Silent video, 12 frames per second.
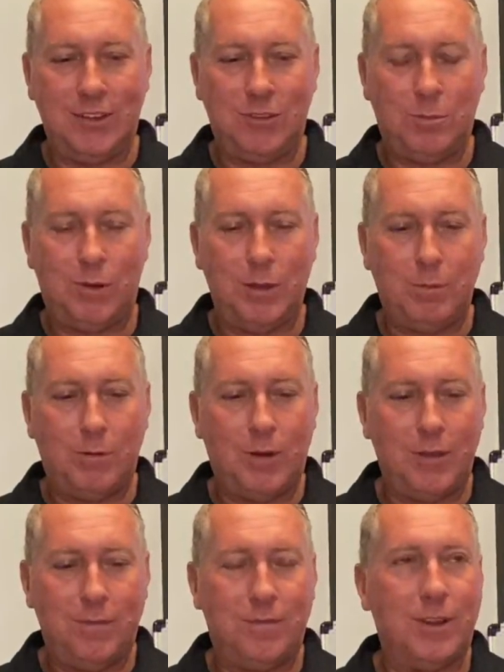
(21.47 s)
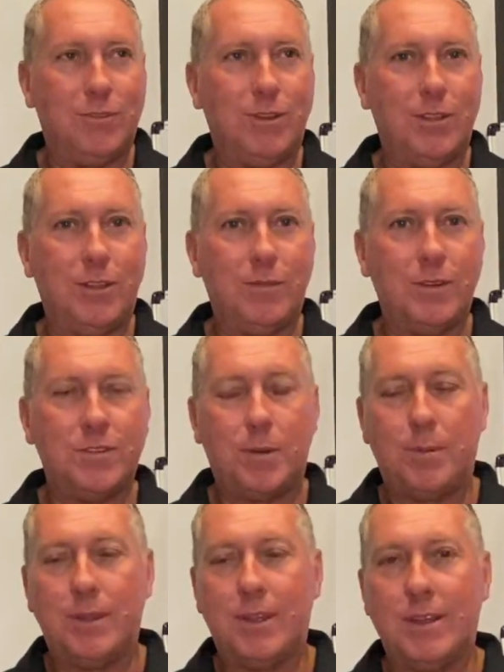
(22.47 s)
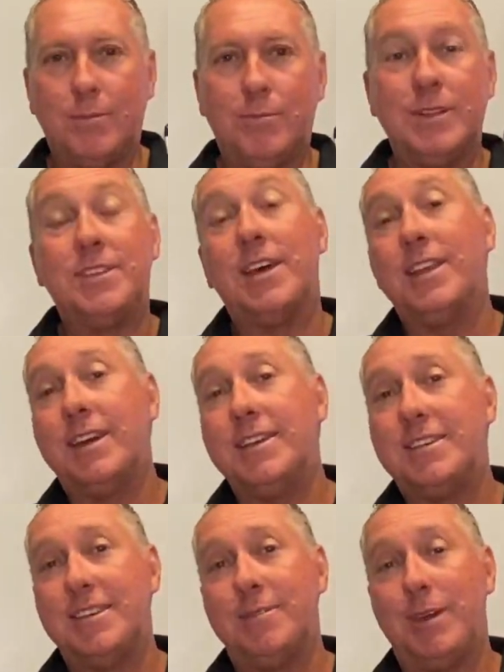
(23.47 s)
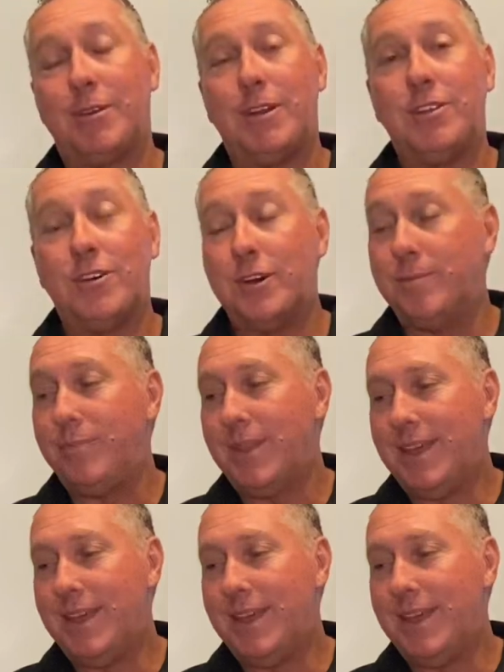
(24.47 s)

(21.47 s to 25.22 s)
trip away with my wife for our 20th anniversary up at the Whitsundays, and we had a great time,